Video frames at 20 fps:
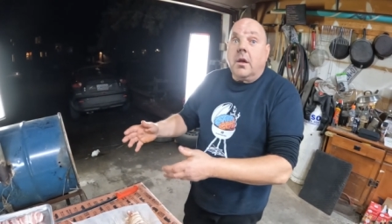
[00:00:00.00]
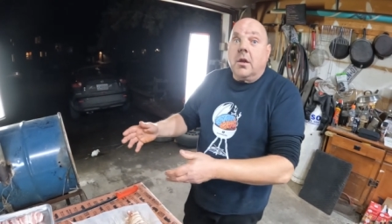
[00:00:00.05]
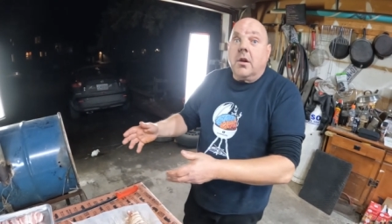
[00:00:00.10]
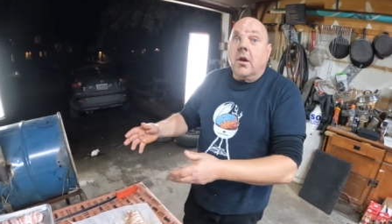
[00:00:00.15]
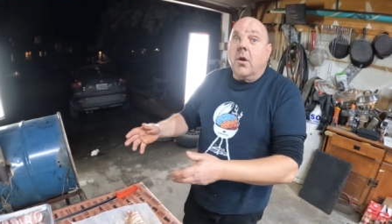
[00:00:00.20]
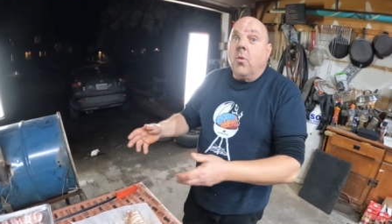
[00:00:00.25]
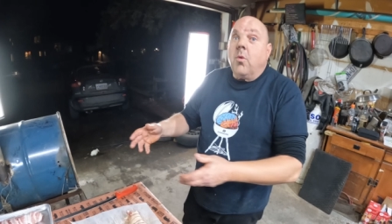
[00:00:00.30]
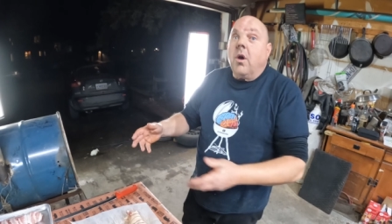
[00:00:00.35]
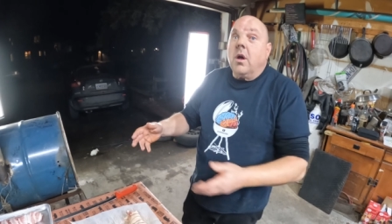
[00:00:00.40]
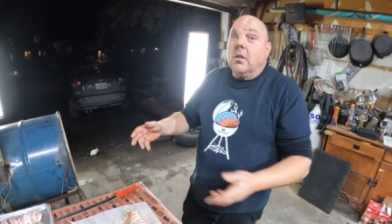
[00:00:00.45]

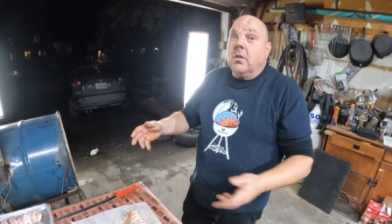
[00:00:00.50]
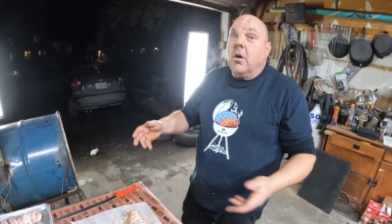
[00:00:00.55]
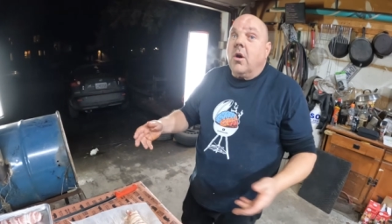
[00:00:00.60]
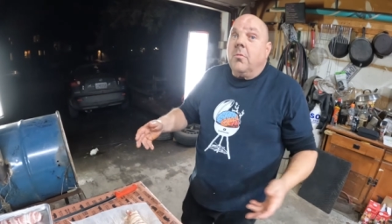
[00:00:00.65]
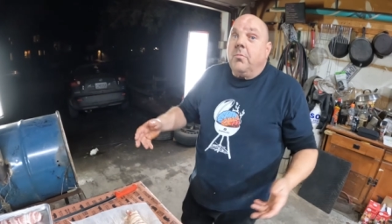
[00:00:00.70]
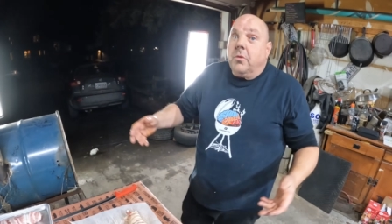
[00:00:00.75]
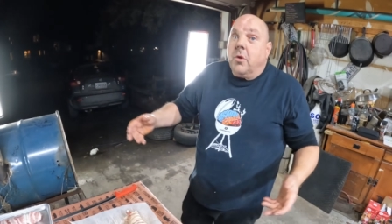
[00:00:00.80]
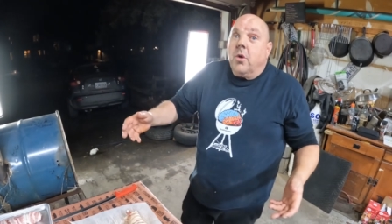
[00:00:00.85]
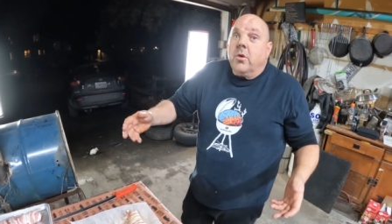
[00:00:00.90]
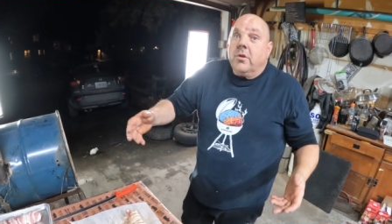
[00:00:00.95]
Well,
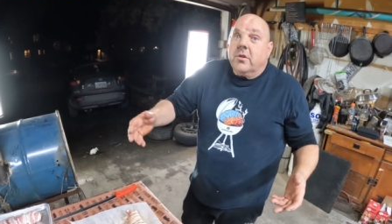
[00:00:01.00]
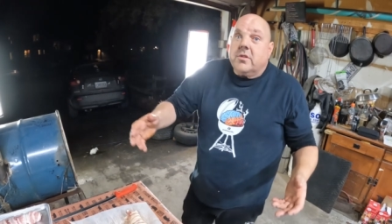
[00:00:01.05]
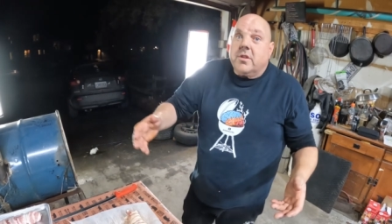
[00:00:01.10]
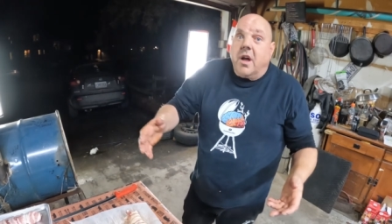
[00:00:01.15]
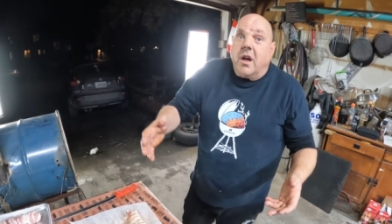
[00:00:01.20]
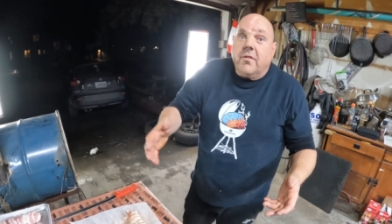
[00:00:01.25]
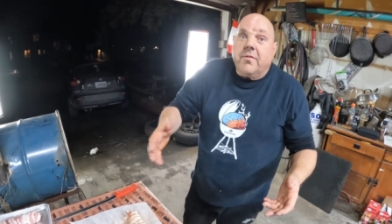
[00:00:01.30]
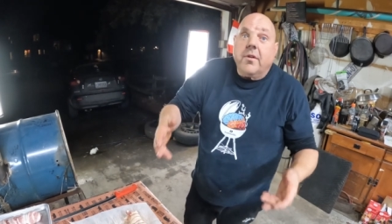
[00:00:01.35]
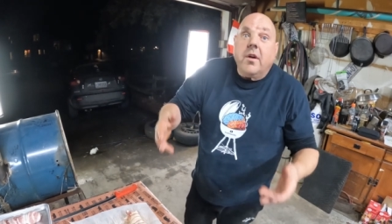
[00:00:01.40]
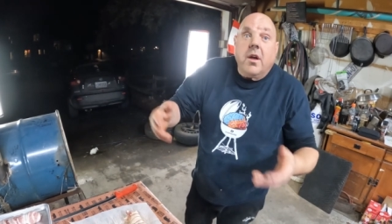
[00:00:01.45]
no, blow
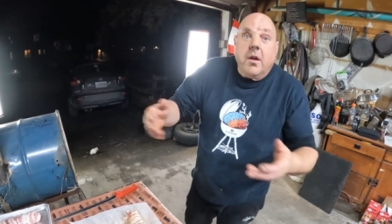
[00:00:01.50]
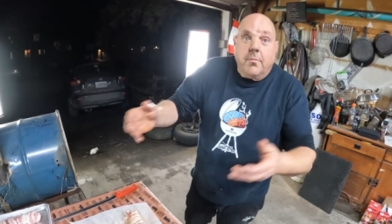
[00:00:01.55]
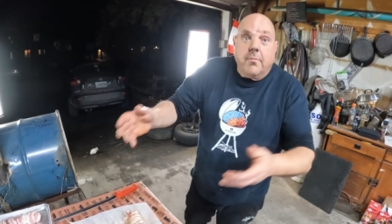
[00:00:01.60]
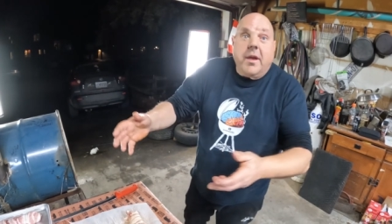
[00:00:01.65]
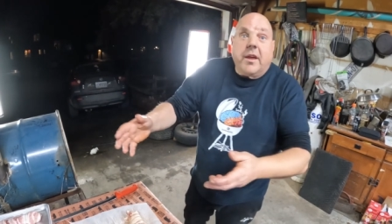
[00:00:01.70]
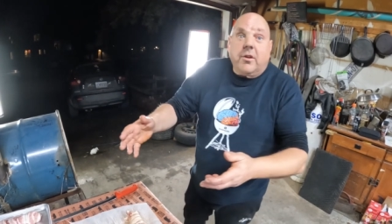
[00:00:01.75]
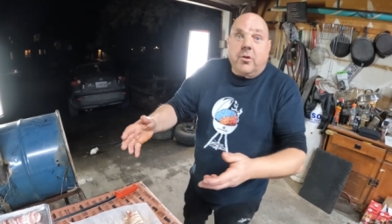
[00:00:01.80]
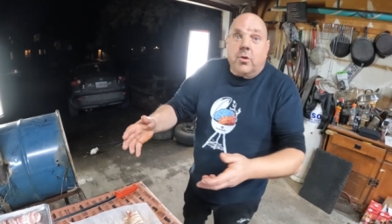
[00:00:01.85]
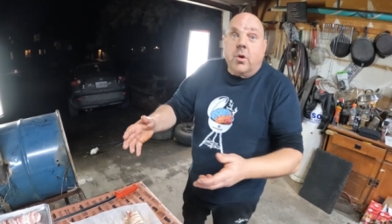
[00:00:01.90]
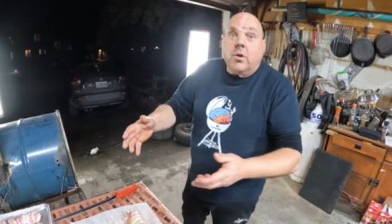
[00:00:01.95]
yourself.
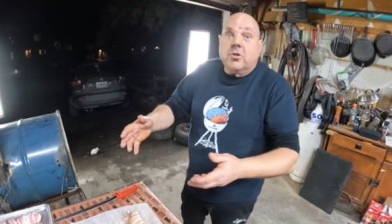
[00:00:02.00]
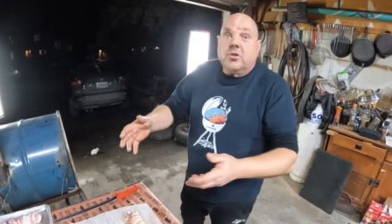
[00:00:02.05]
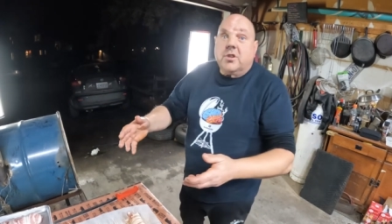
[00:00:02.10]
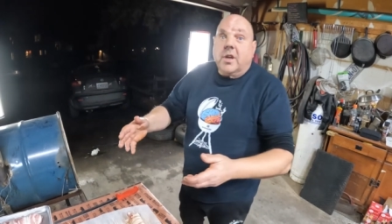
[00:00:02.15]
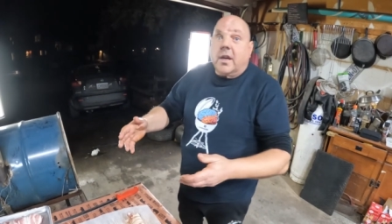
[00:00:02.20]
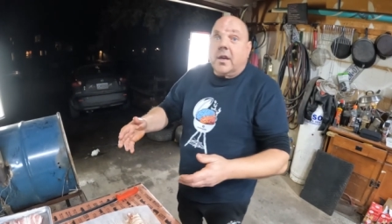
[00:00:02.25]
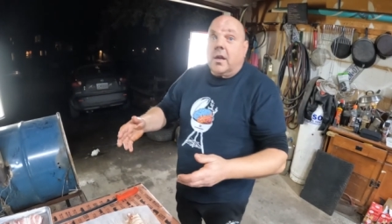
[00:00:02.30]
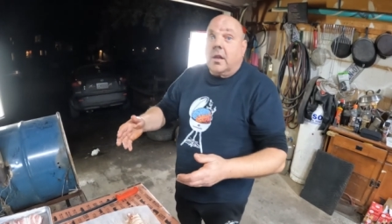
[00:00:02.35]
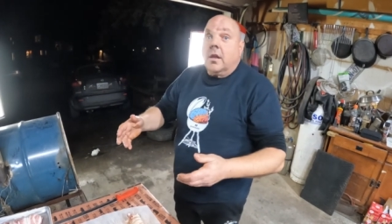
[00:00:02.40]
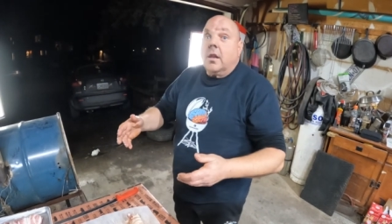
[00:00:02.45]
Make your own
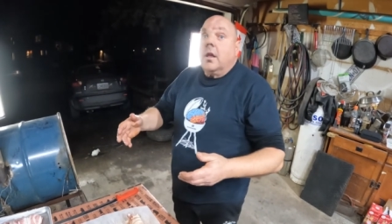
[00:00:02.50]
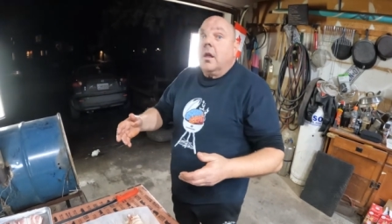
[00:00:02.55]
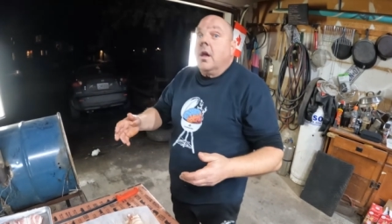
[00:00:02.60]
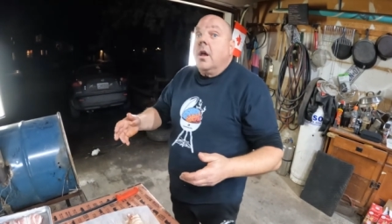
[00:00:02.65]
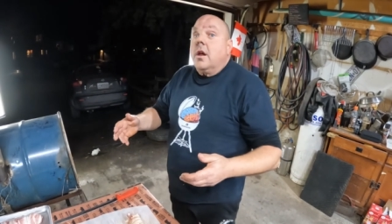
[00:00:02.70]
chicken.